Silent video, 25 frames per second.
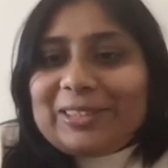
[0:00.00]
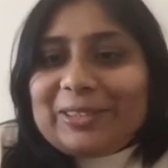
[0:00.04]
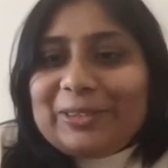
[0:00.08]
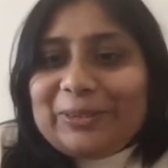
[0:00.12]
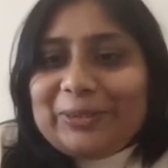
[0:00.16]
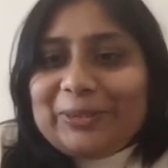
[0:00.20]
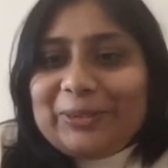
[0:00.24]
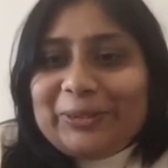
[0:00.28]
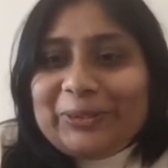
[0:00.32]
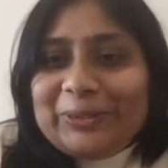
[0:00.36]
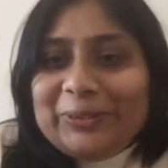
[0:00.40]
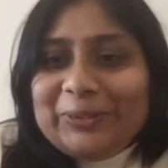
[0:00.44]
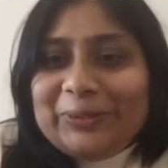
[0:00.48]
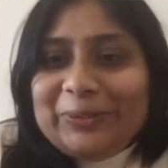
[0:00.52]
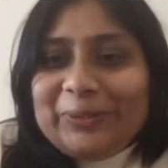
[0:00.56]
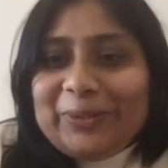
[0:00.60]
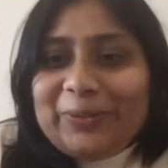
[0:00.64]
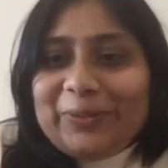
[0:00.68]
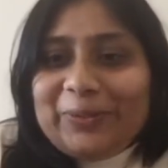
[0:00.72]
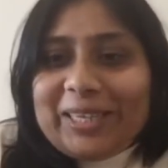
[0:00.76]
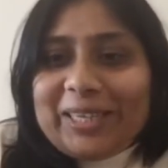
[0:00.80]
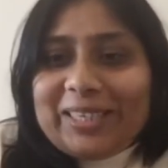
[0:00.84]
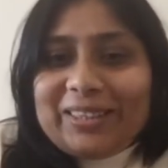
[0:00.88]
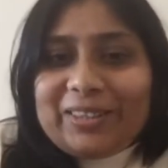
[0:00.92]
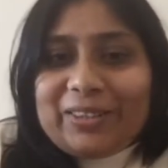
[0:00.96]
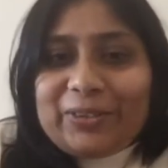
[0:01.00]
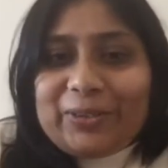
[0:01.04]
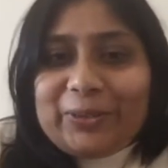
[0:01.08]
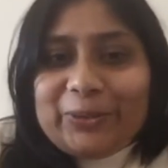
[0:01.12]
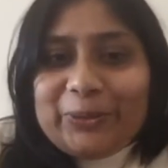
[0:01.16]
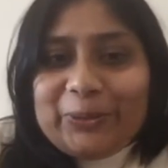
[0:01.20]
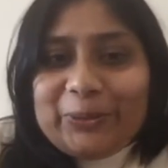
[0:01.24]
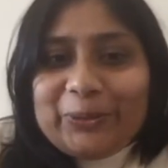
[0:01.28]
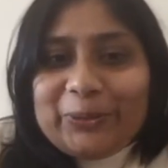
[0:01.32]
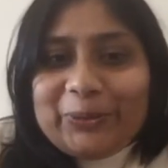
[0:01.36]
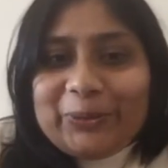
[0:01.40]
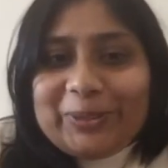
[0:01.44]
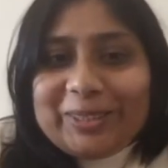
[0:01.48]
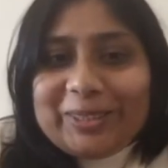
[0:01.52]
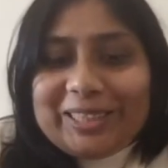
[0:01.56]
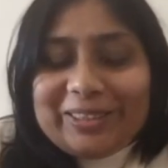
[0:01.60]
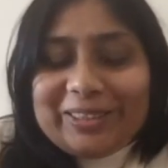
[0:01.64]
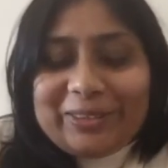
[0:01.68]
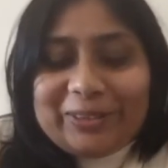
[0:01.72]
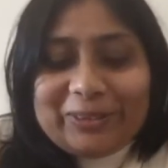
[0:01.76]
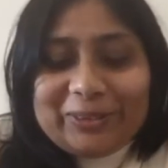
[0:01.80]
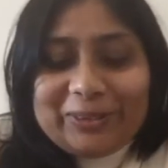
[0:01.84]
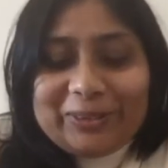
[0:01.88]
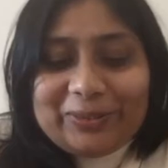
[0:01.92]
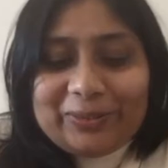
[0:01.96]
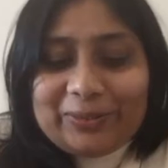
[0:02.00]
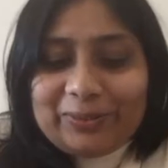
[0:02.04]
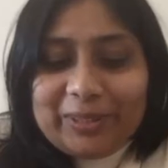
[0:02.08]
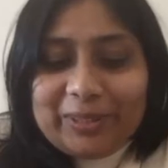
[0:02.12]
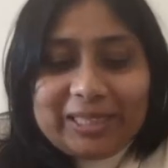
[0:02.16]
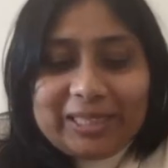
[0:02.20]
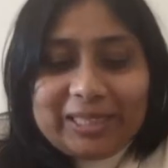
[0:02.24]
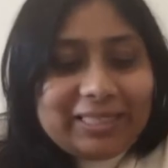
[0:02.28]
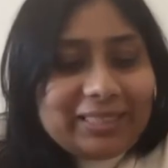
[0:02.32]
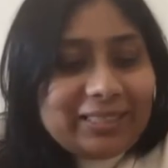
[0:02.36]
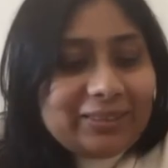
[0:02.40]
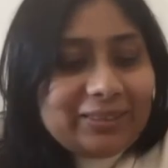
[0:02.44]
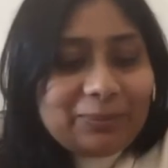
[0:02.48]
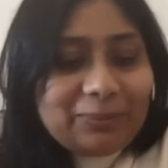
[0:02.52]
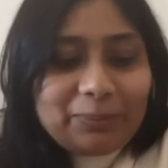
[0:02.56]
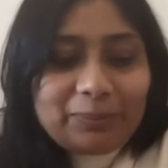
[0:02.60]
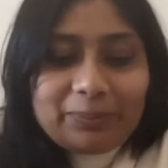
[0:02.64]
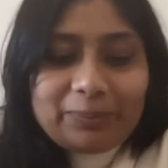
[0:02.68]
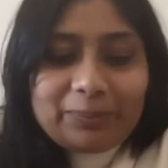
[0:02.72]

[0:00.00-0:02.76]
So we went through, you know, we